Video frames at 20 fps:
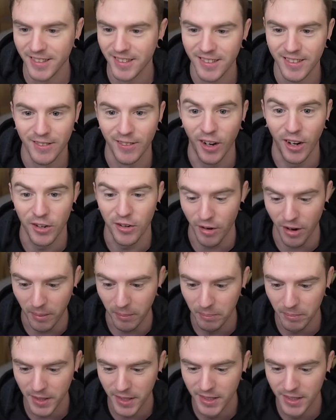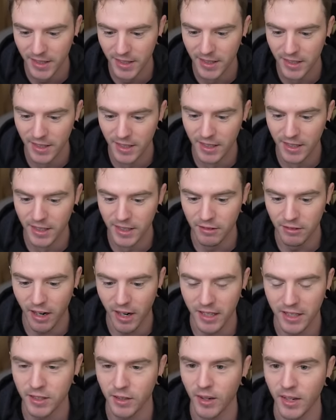What a tramp. Ran
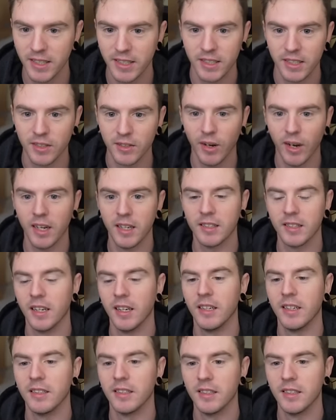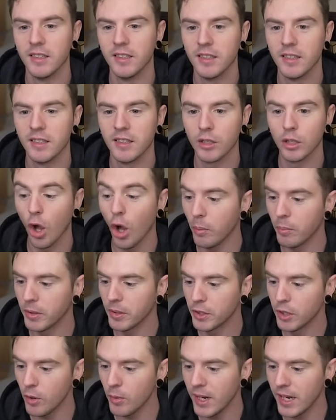into aces twice, nice. Club,
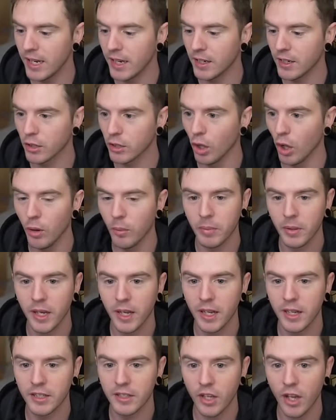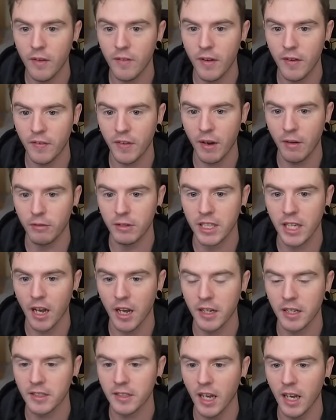do it. Club, I deserve it for that
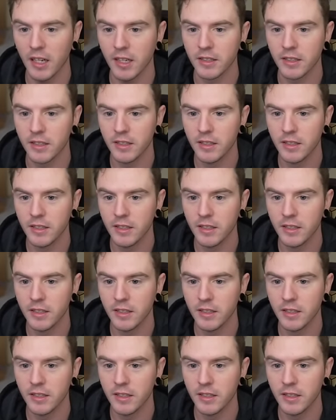retarded size.